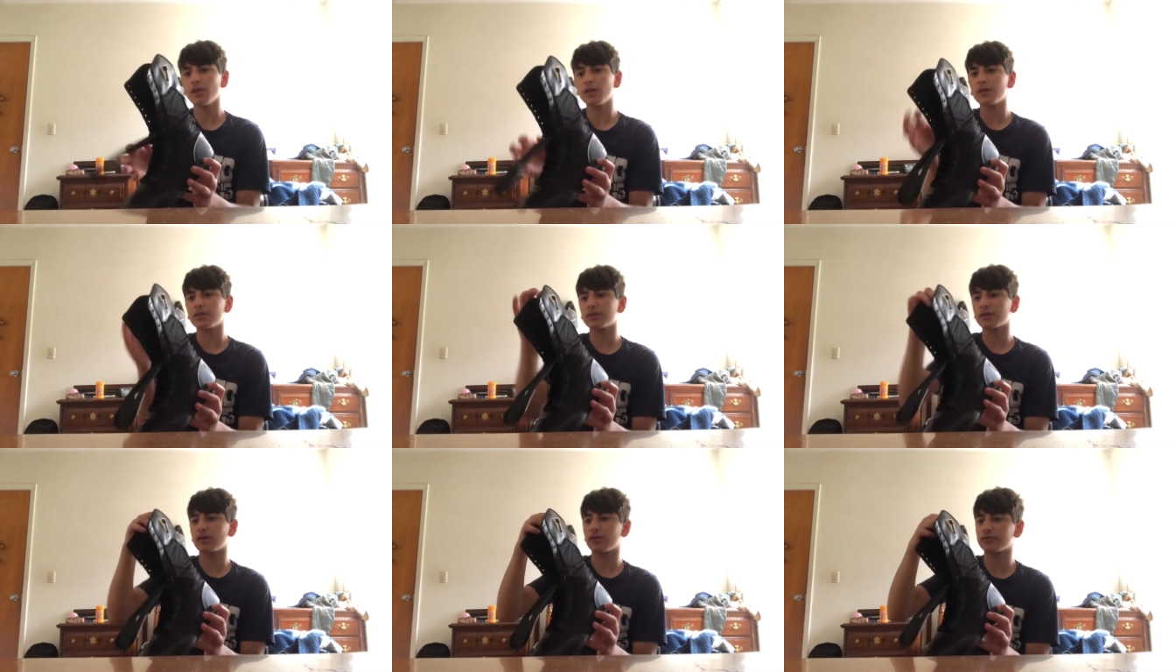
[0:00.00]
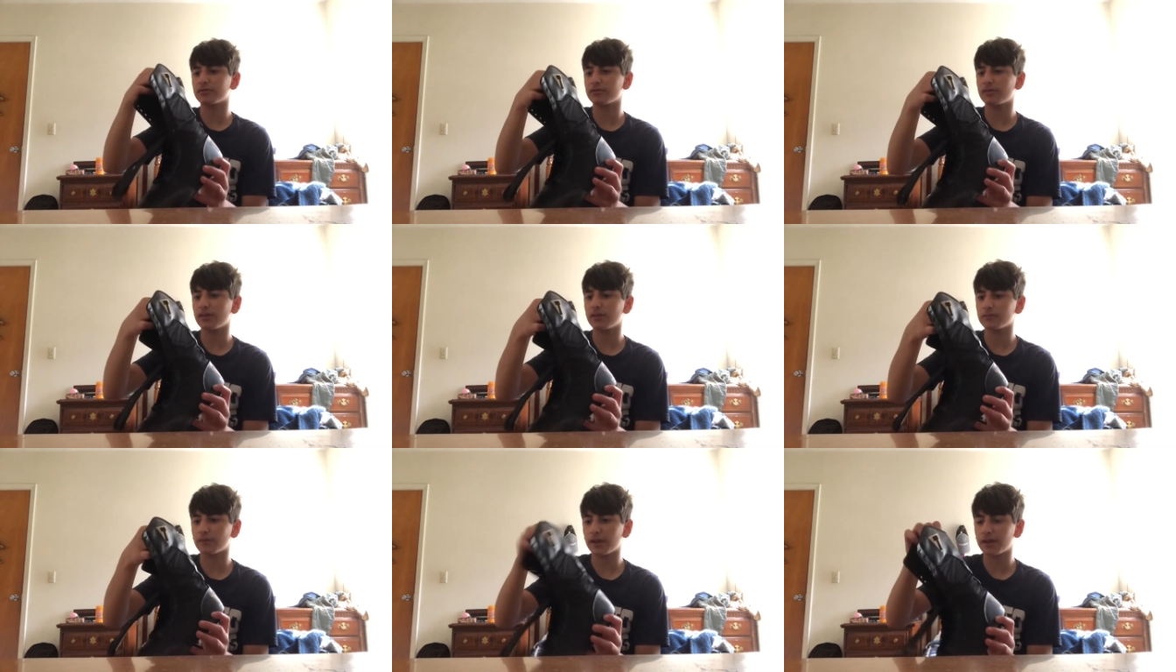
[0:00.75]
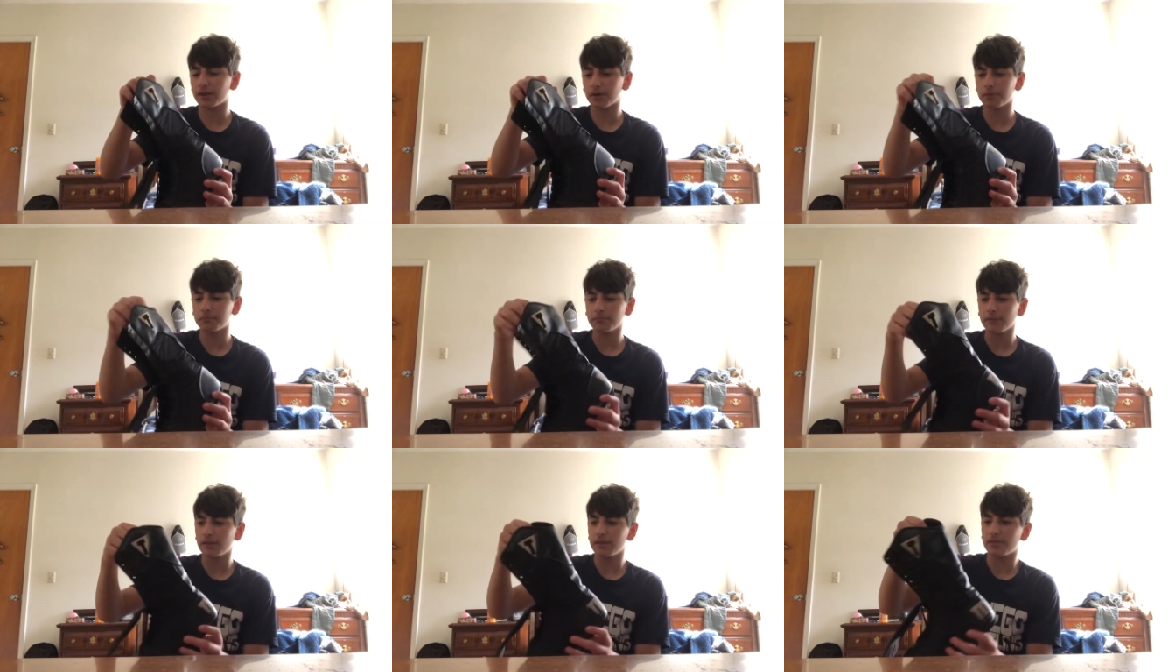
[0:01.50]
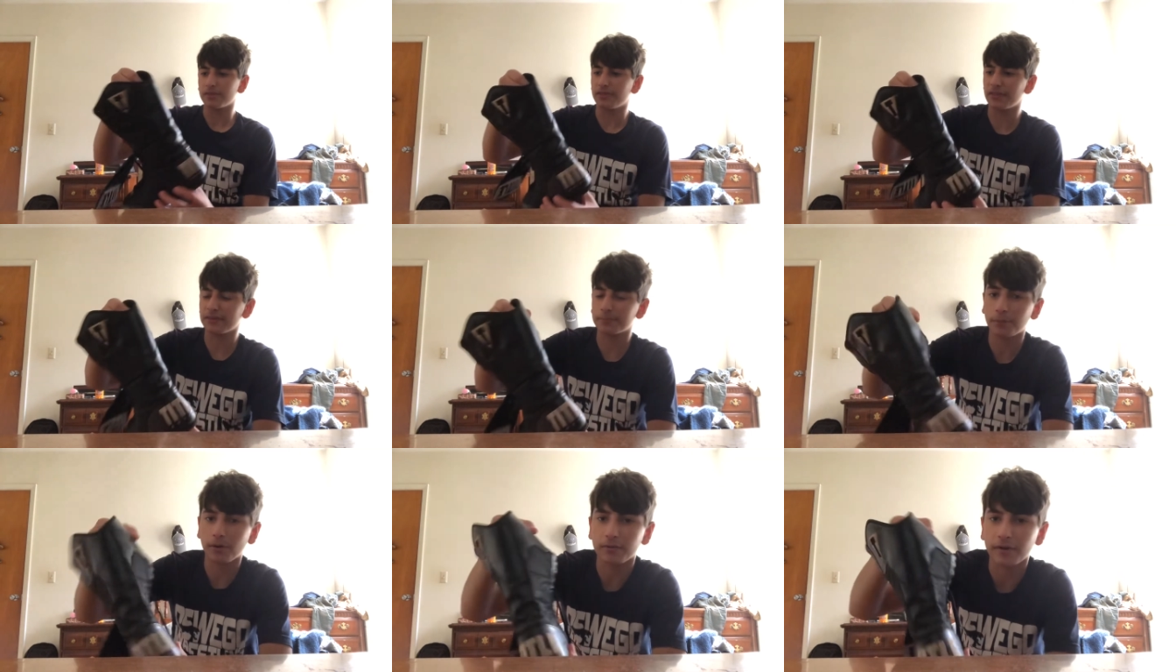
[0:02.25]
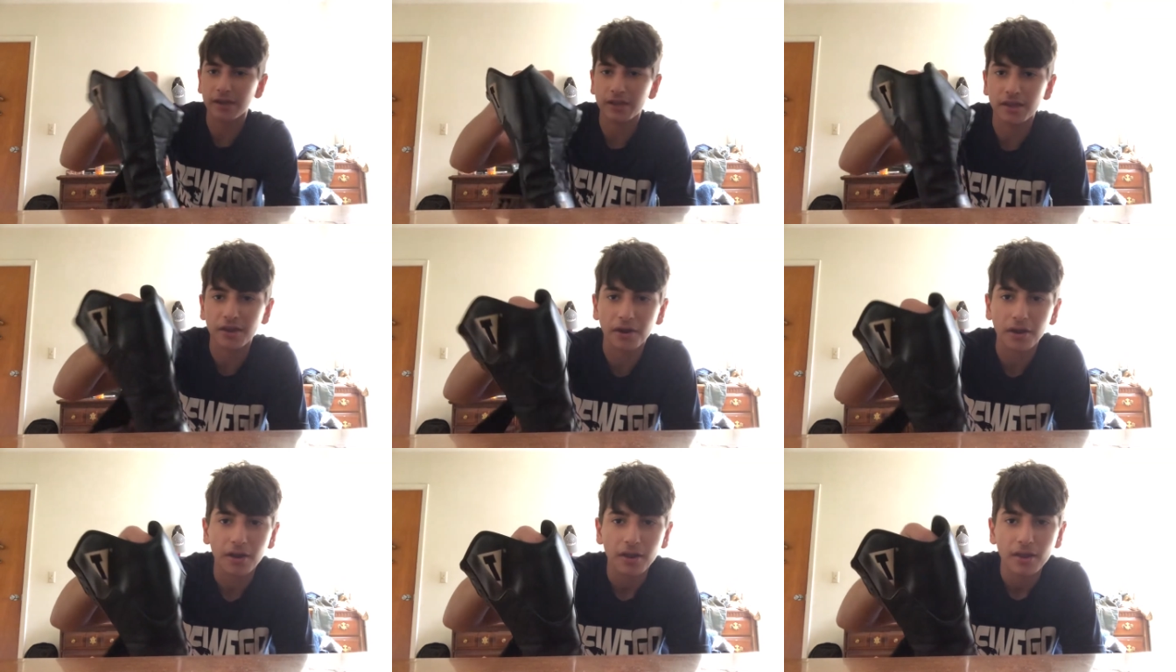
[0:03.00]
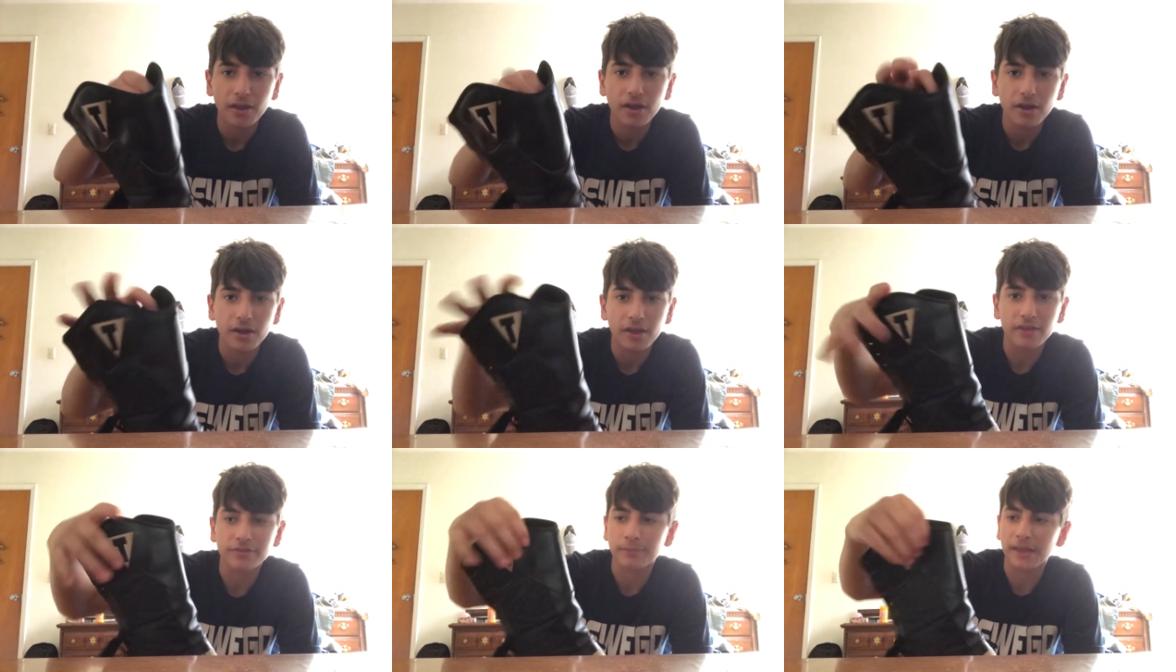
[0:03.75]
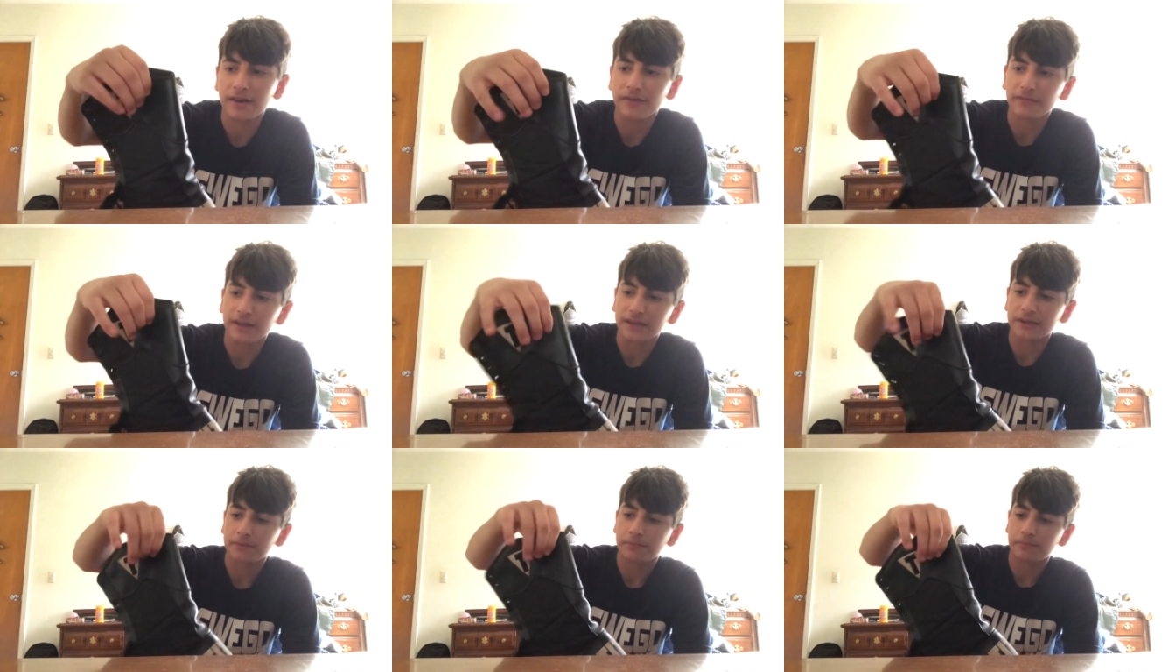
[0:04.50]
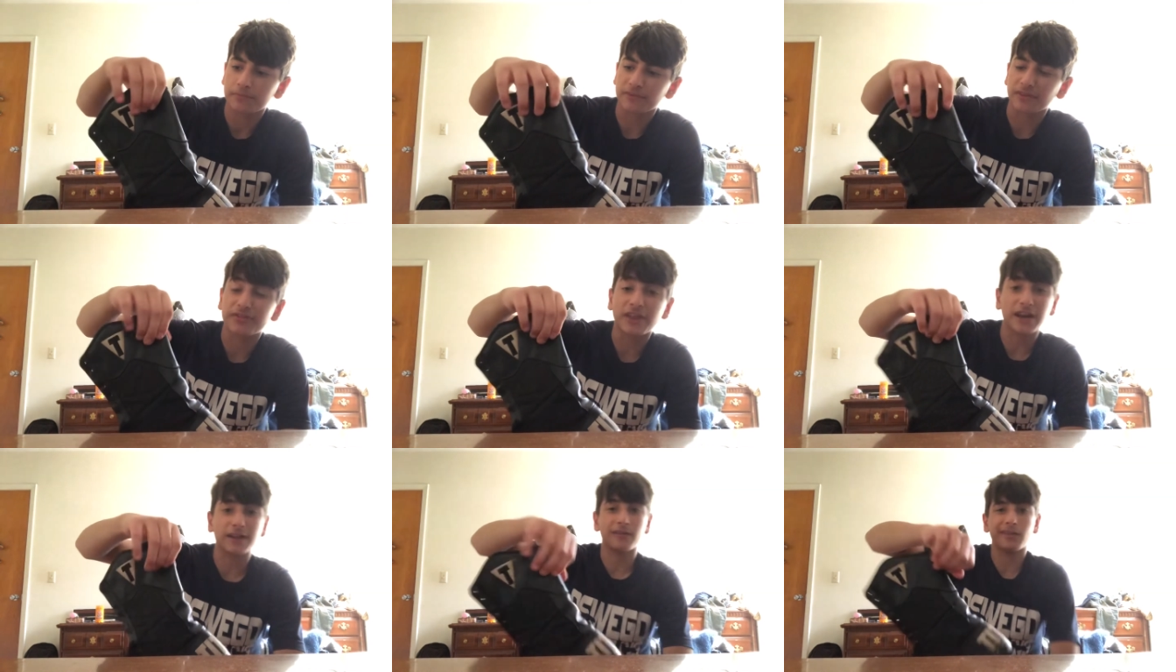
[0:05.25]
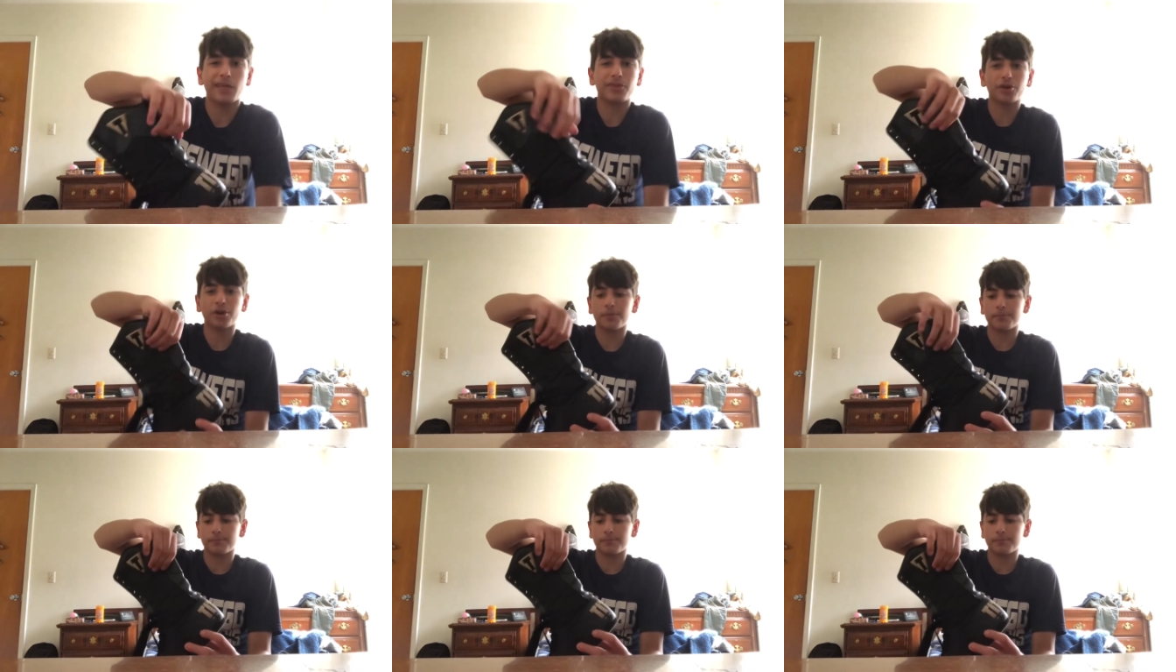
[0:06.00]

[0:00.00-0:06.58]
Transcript: You can also see right here, this part right here is made of like synthetic leather.